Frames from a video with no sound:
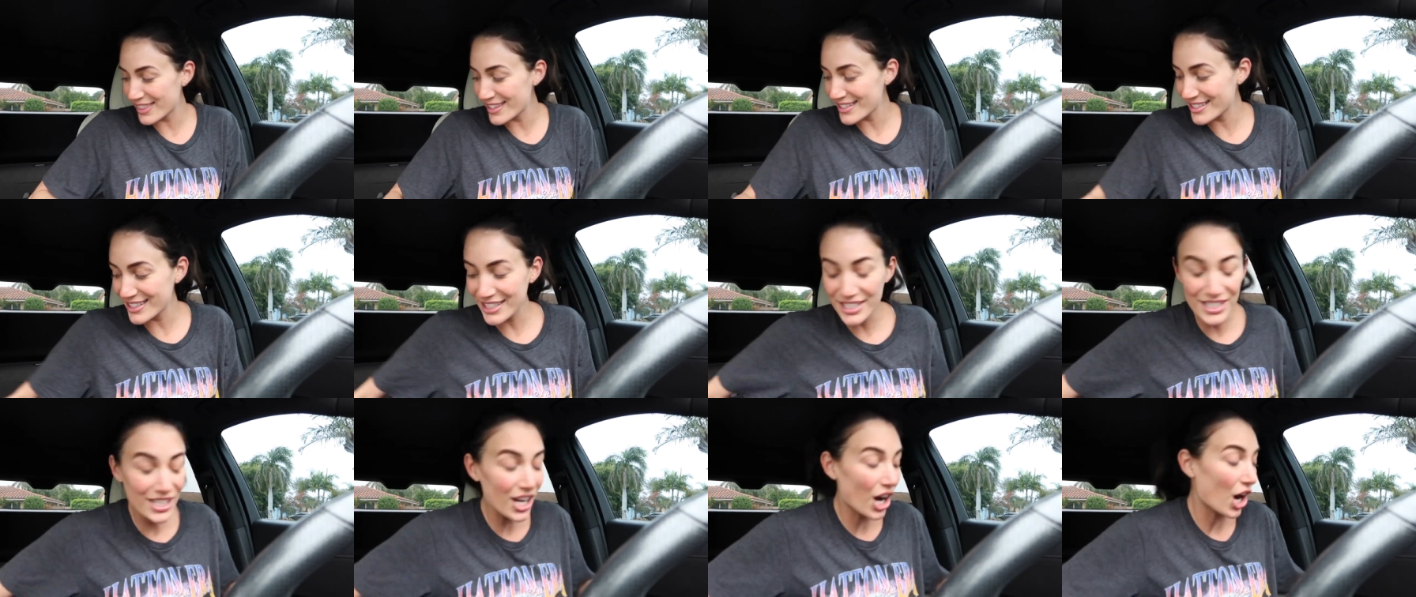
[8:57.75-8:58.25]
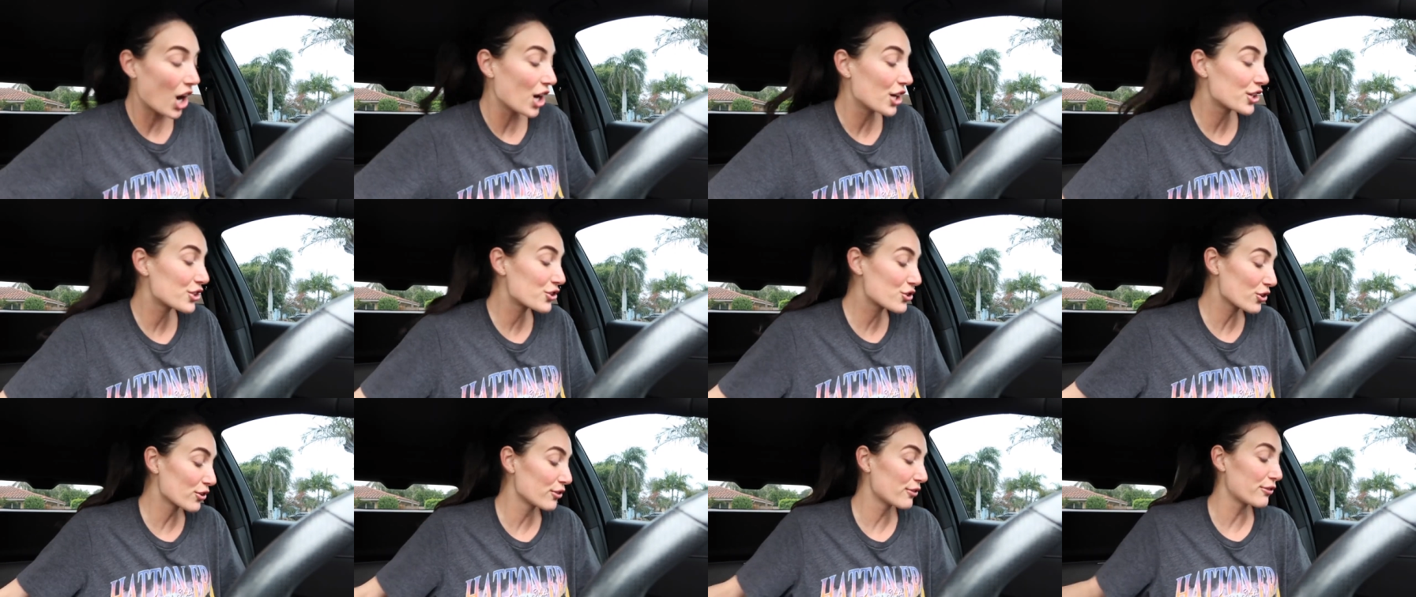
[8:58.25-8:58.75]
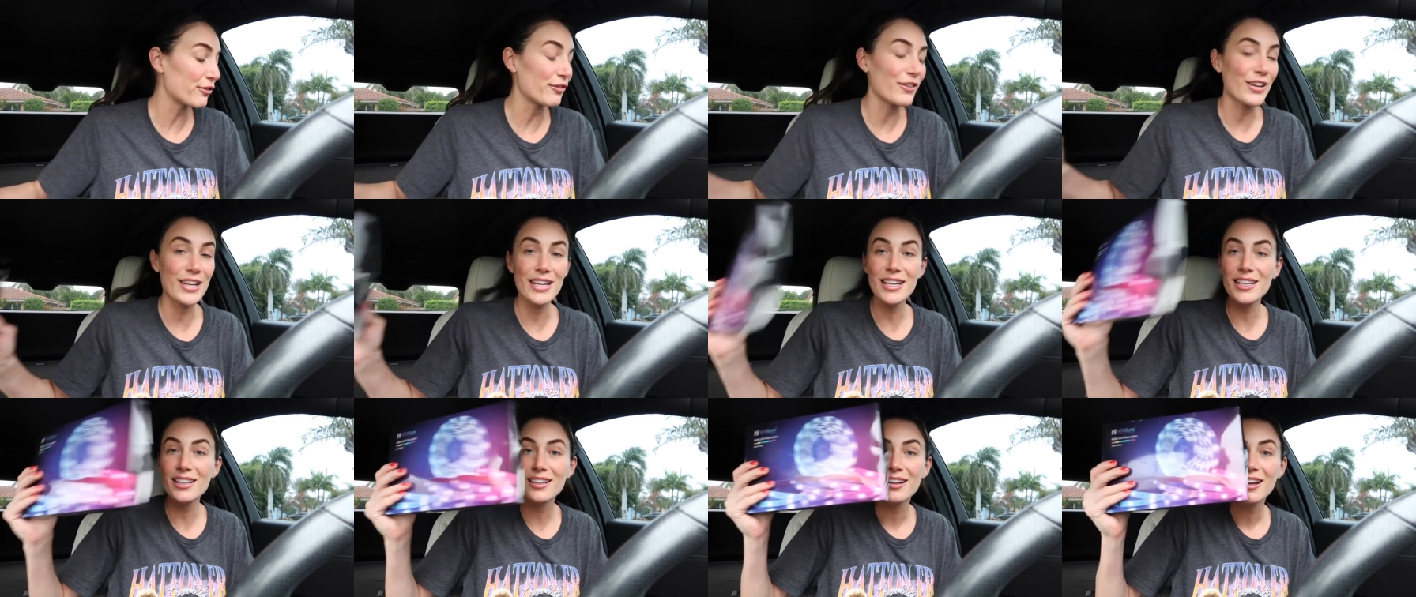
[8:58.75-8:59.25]
this is a 100
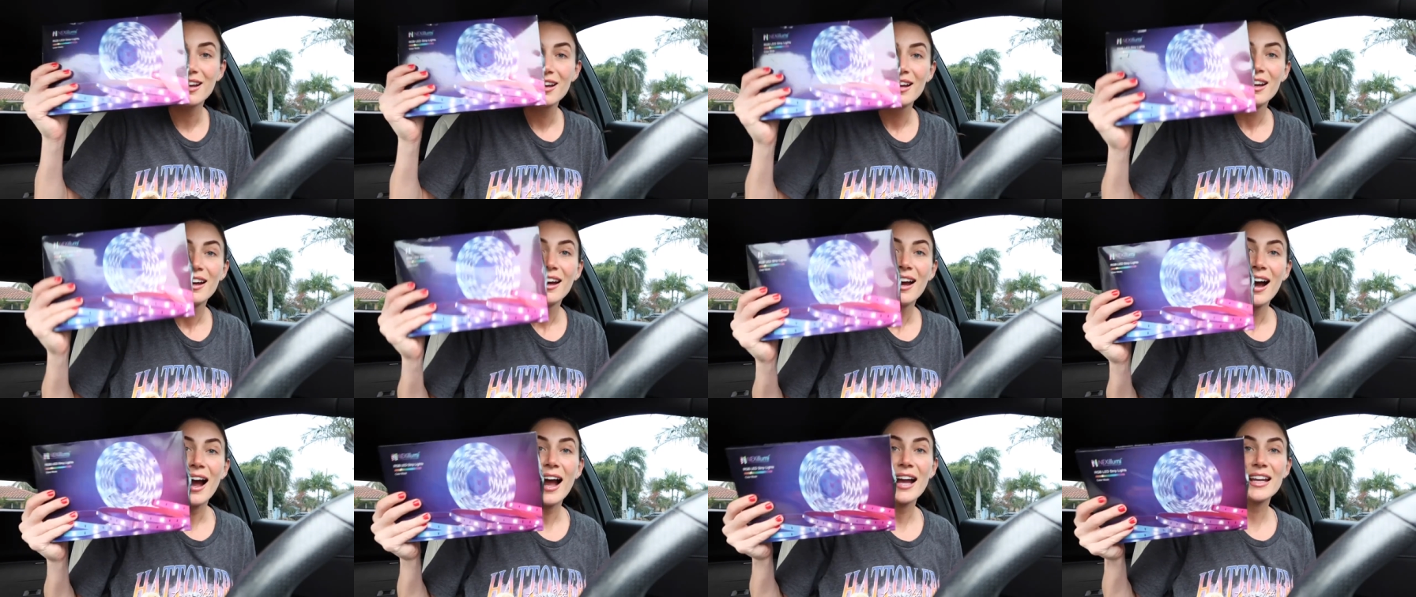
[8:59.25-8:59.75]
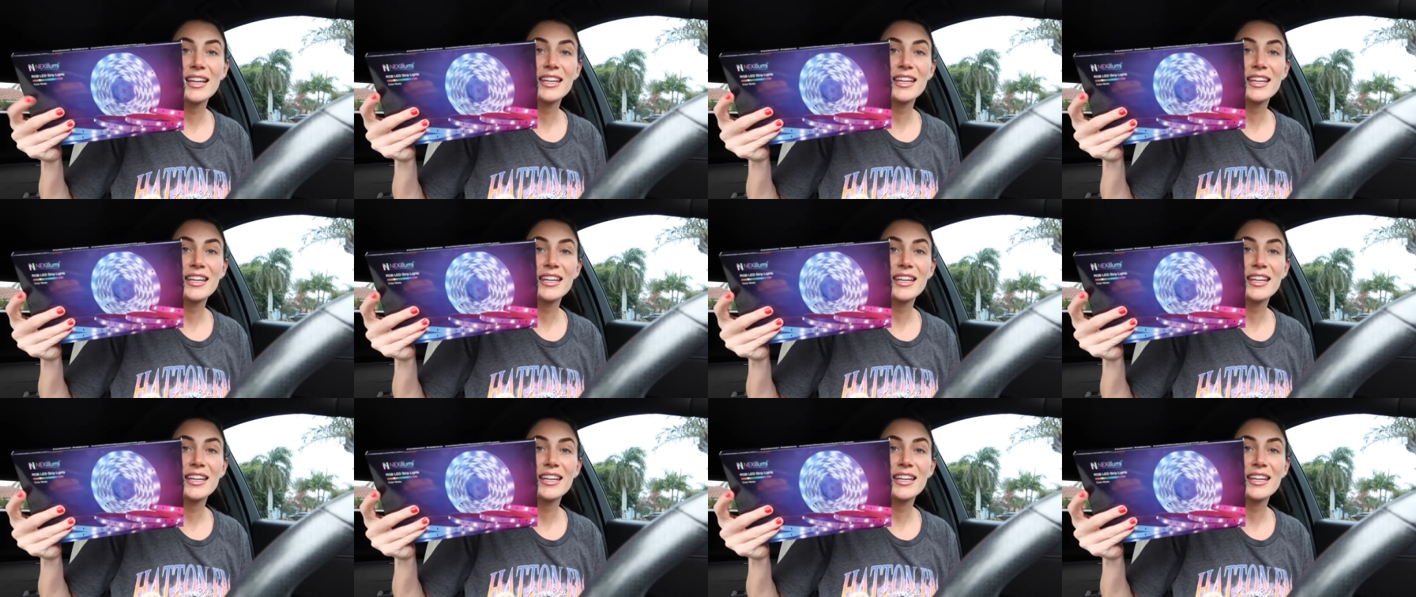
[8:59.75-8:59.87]
feet I